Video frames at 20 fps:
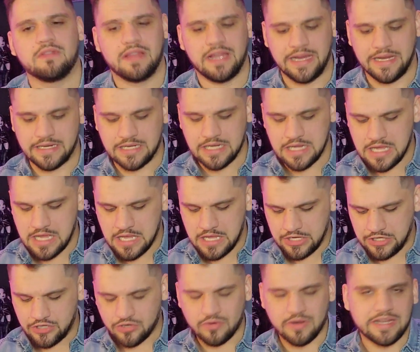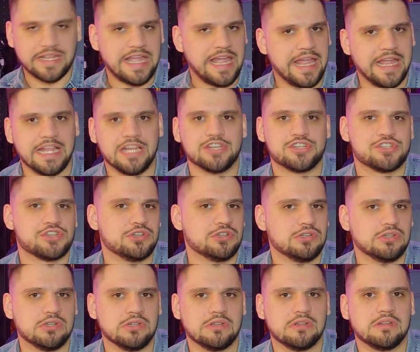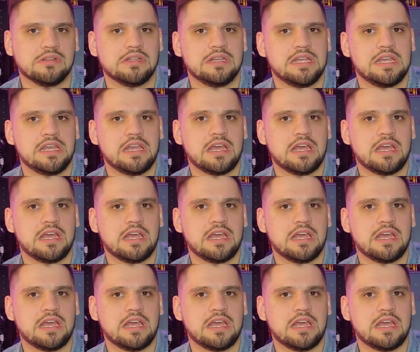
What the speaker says: like your occasional